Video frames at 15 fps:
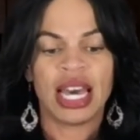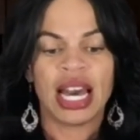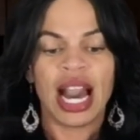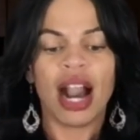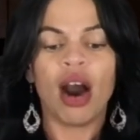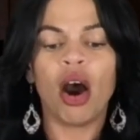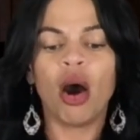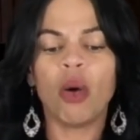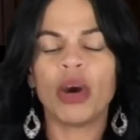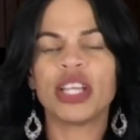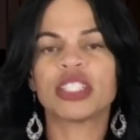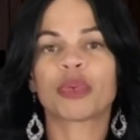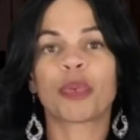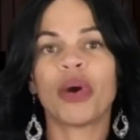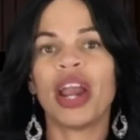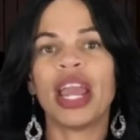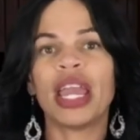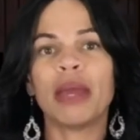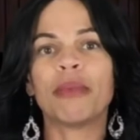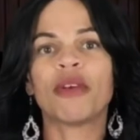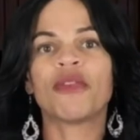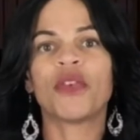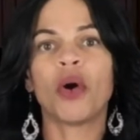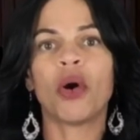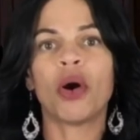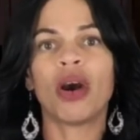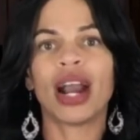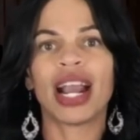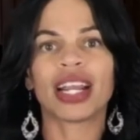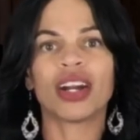I always pray
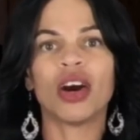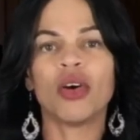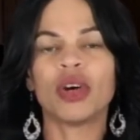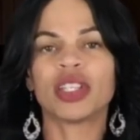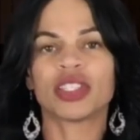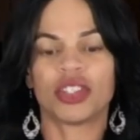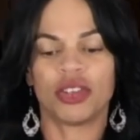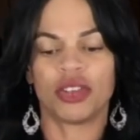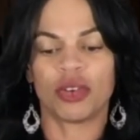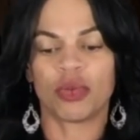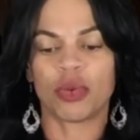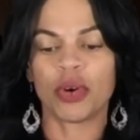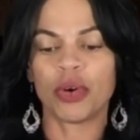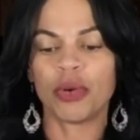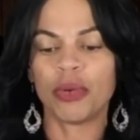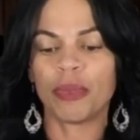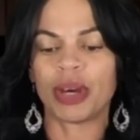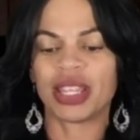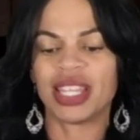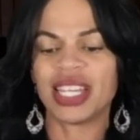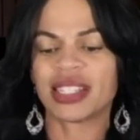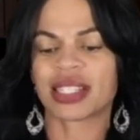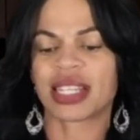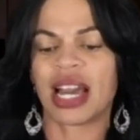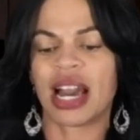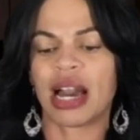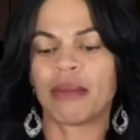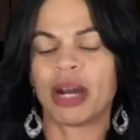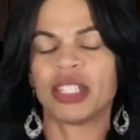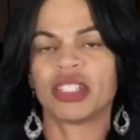before I go into the room, but this
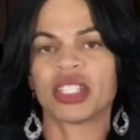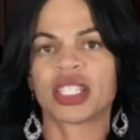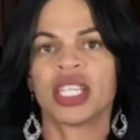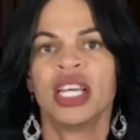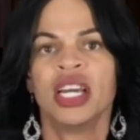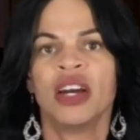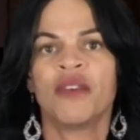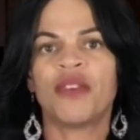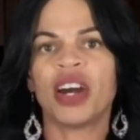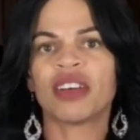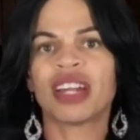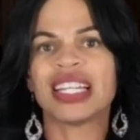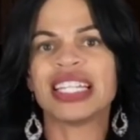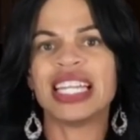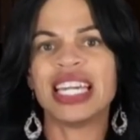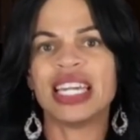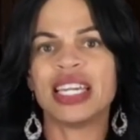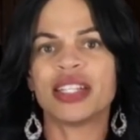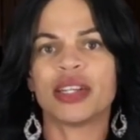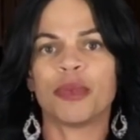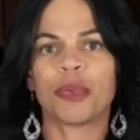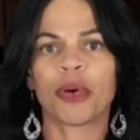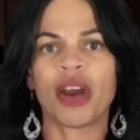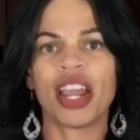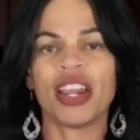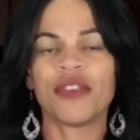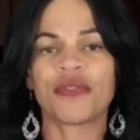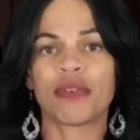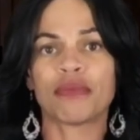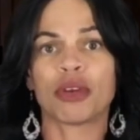time I just felt a need to
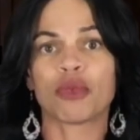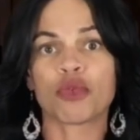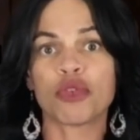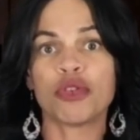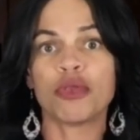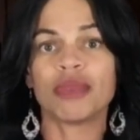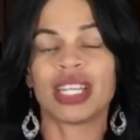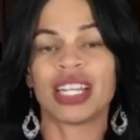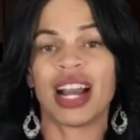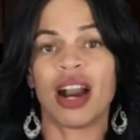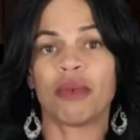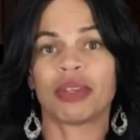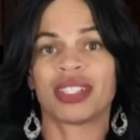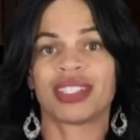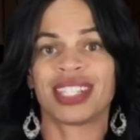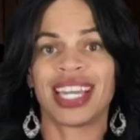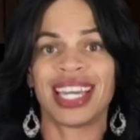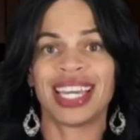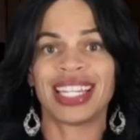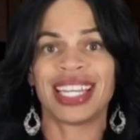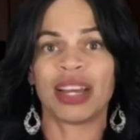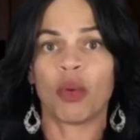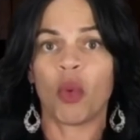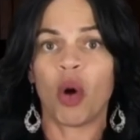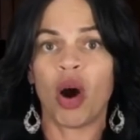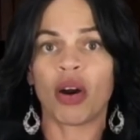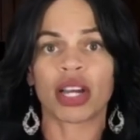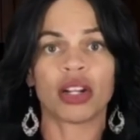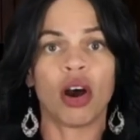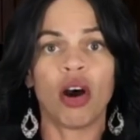pray from the room that I was staying in,
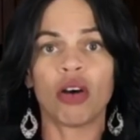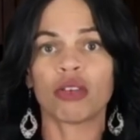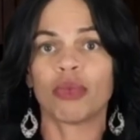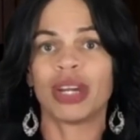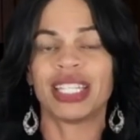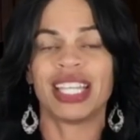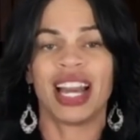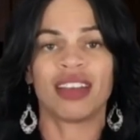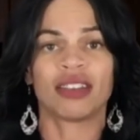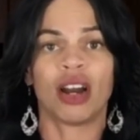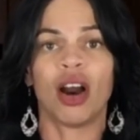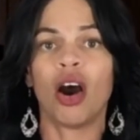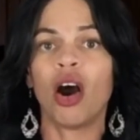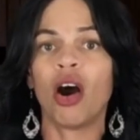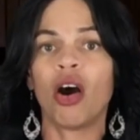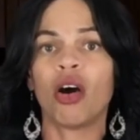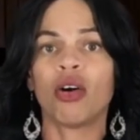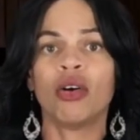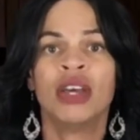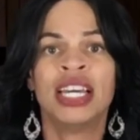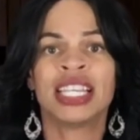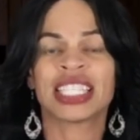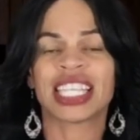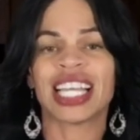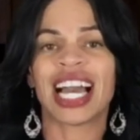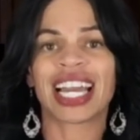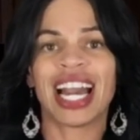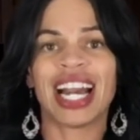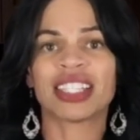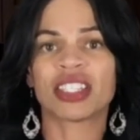walking all the way down the hall till
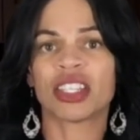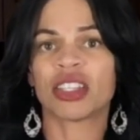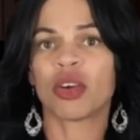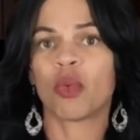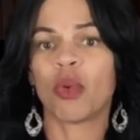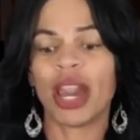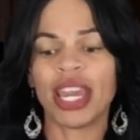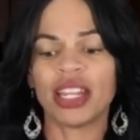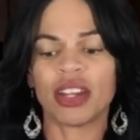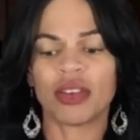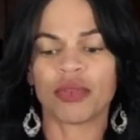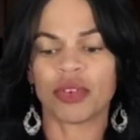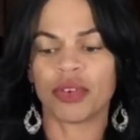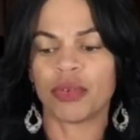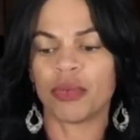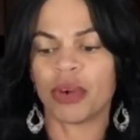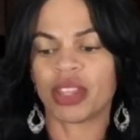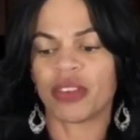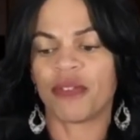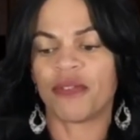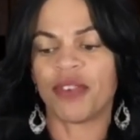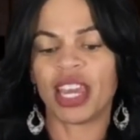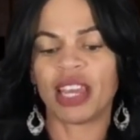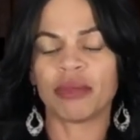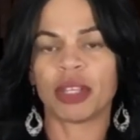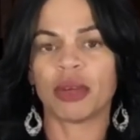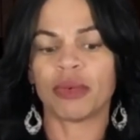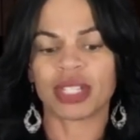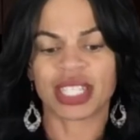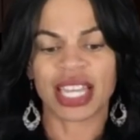I got to the waiting room where the
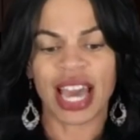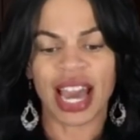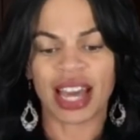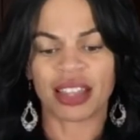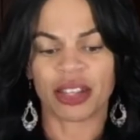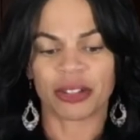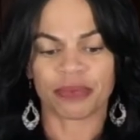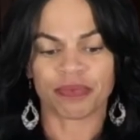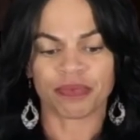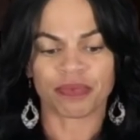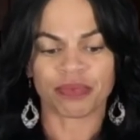family was gathered.